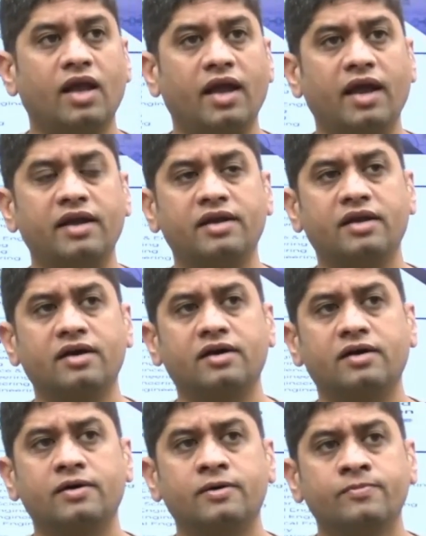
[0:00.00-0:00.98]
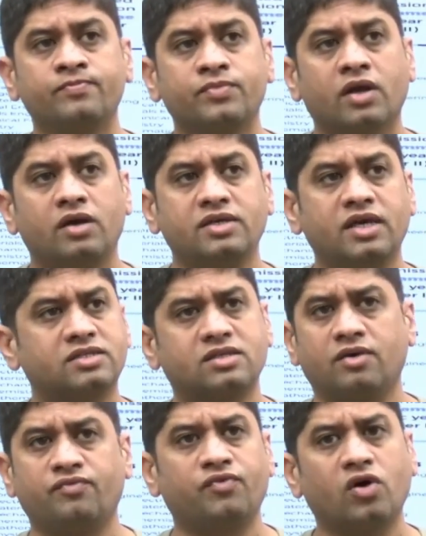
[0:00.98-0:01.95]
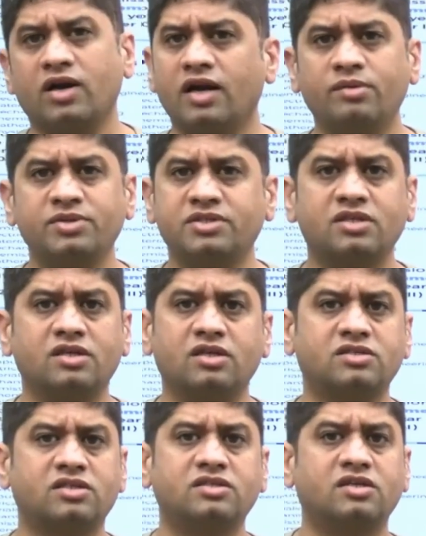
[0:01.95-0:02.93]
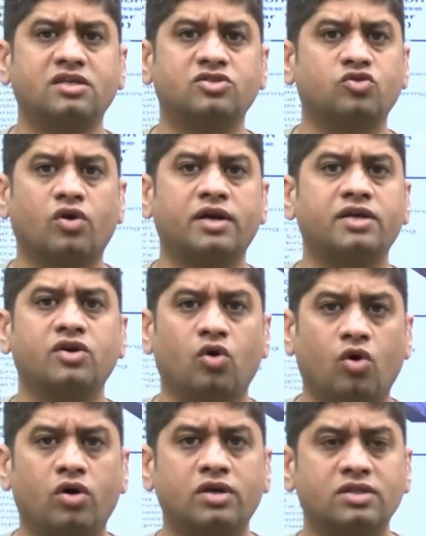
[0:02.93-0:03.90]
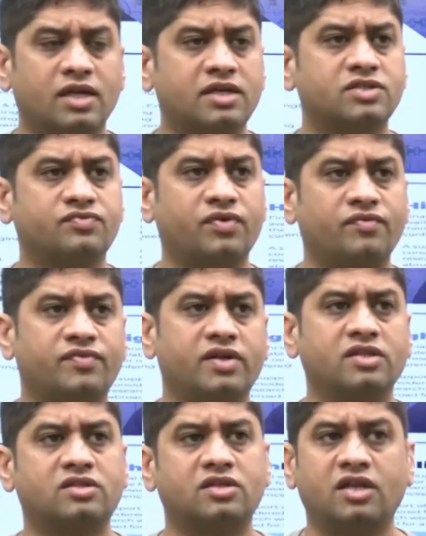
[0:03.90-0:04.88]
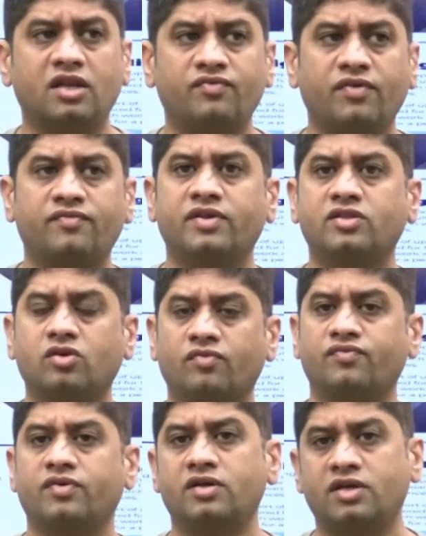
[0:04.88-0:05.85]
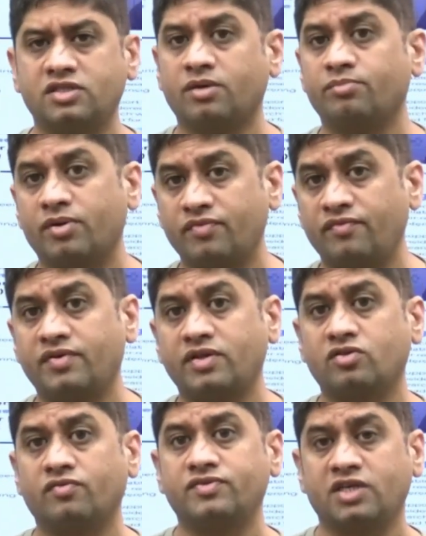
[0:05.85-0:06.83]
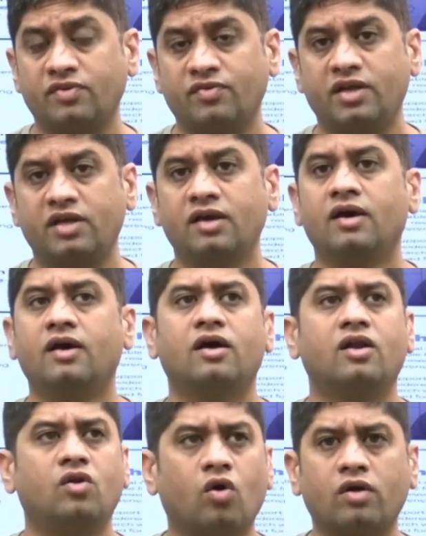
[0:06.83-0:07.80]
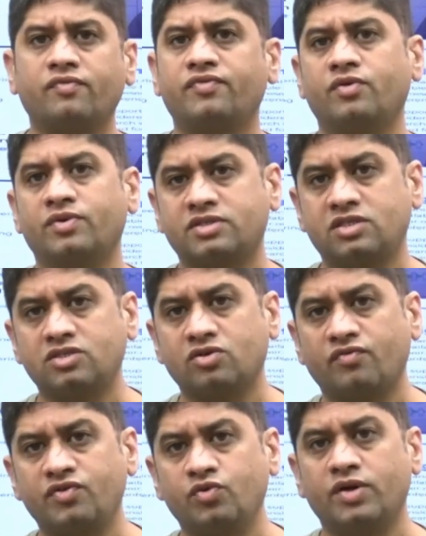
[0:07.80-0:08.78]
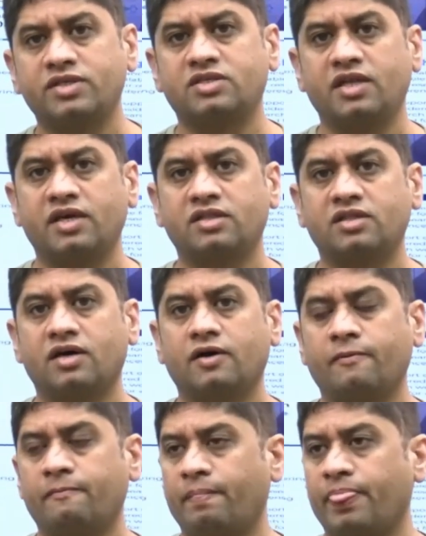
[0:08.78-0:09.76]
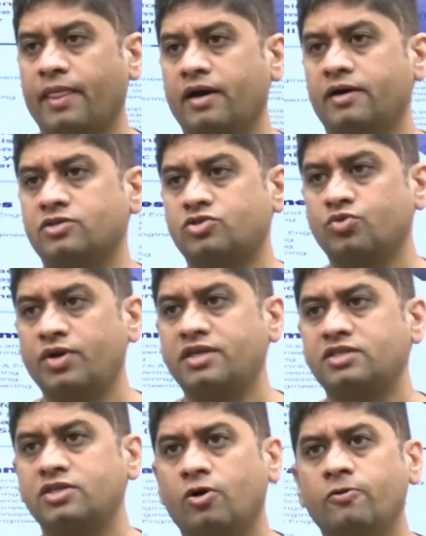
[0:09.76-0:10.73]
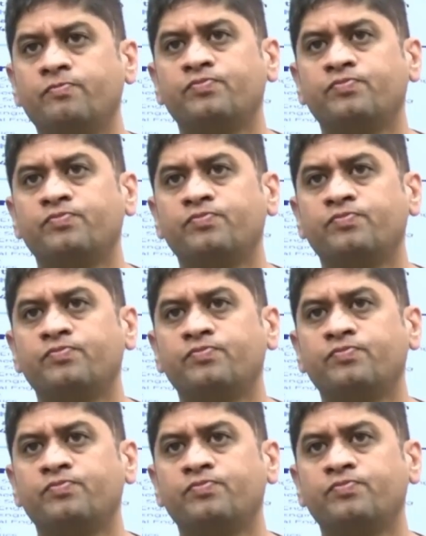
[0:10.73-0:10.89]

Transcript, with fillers: And uh, yes uh, foreign admission season is already on that is 15th till 15th of uh, december 15th of january lot of universities of us take the mm, uh, students now